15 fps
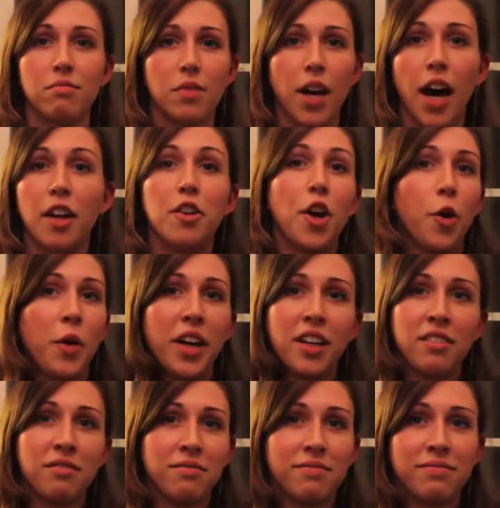
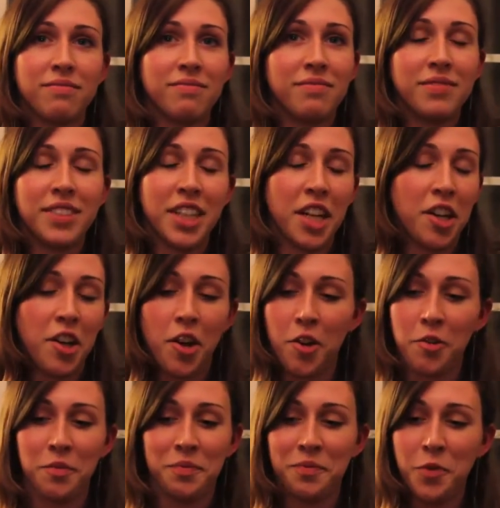unknowing. Didn't
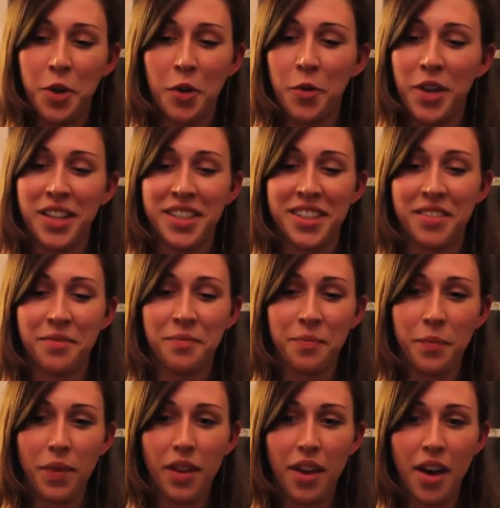know what it was.
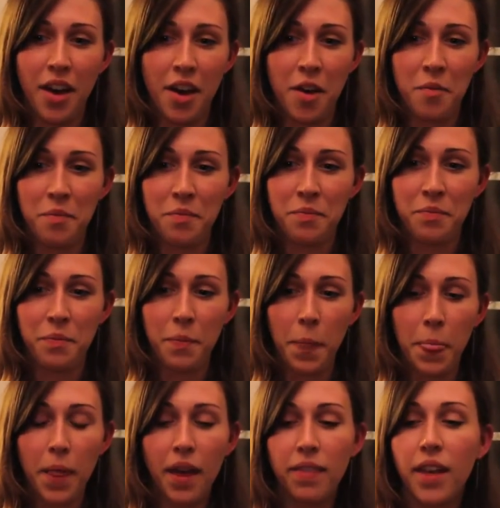And
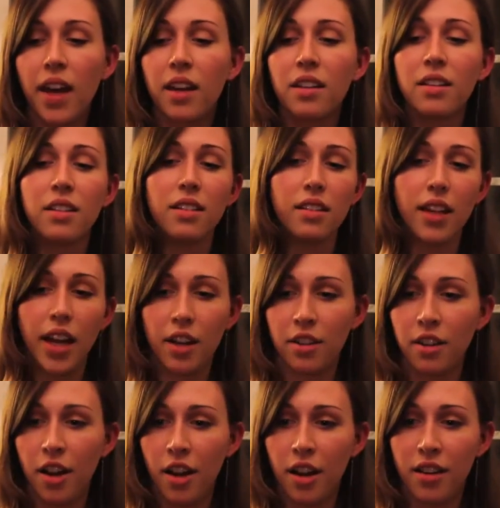then
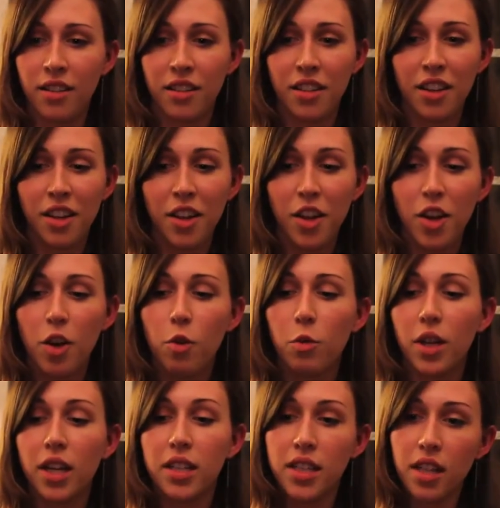later on,
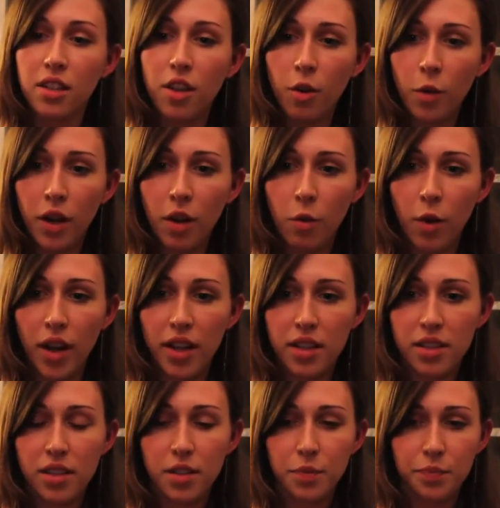when I did know what it
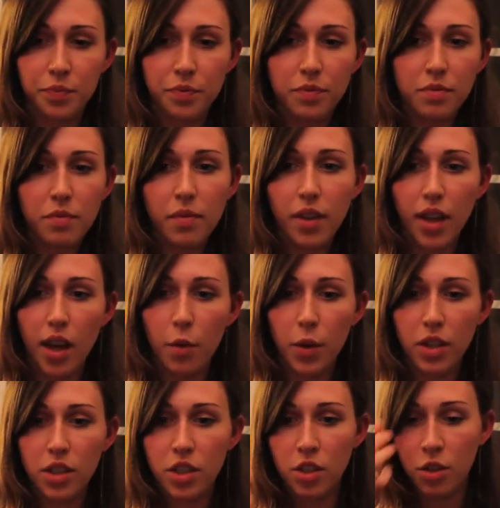was, I
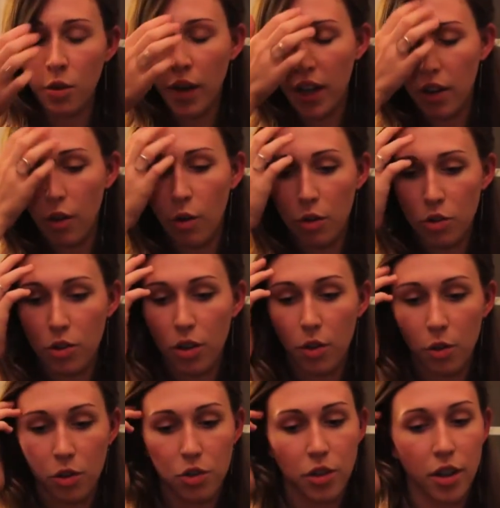went to an
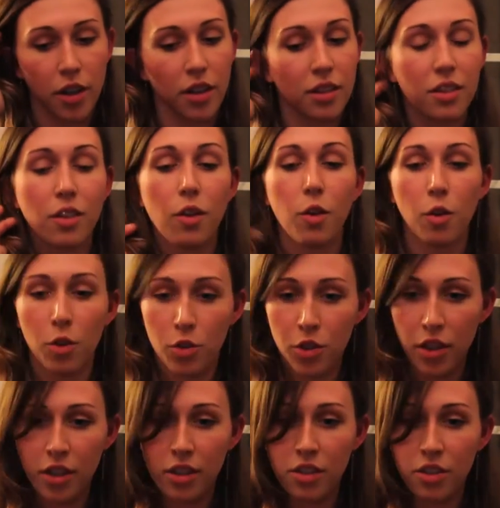
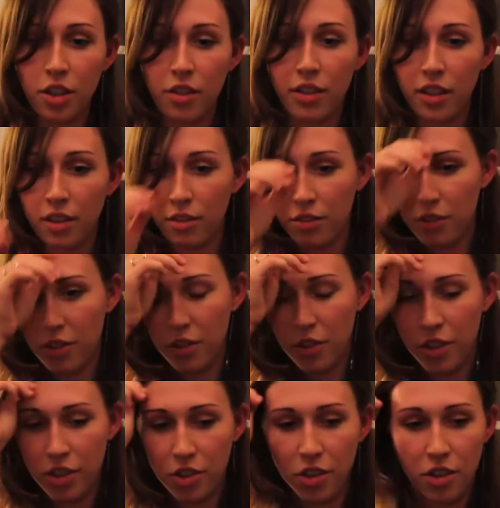ultra conservative
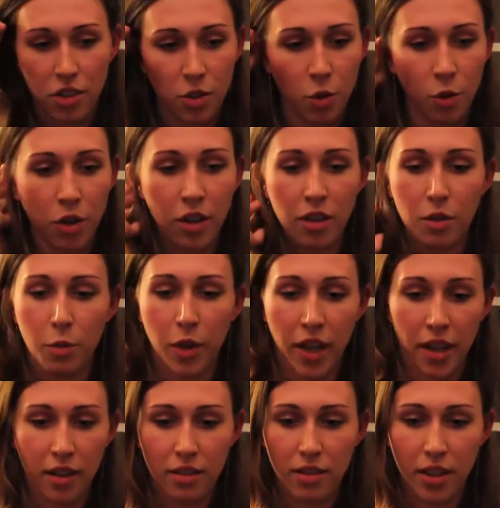Christian school
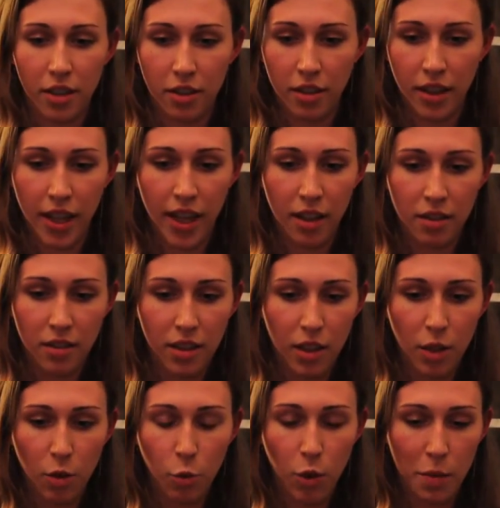where literally
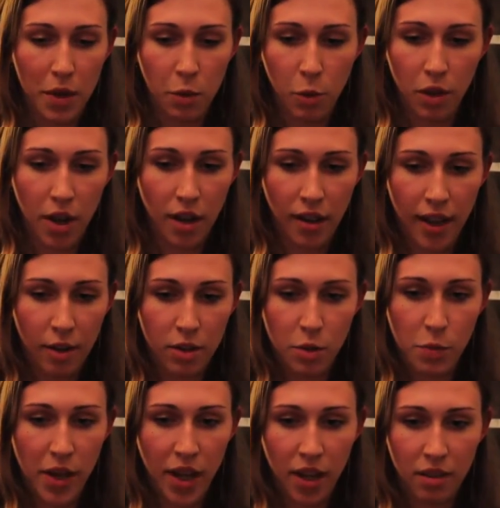women were not allowed to
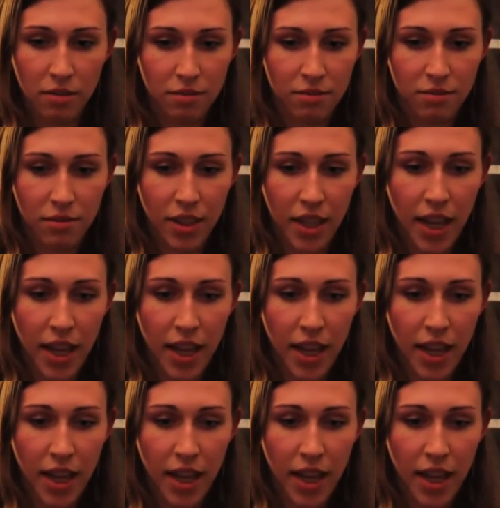be in